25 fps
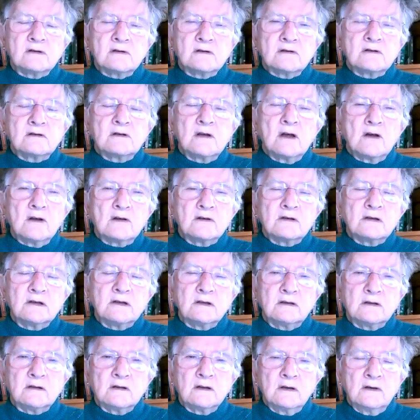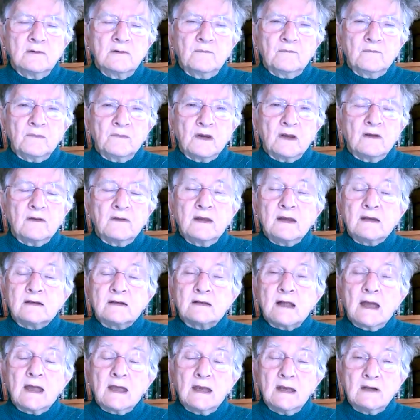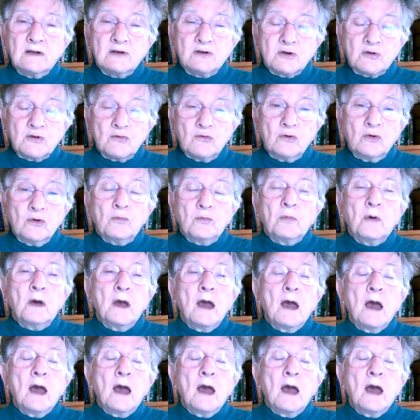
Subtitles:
started things like intergroup,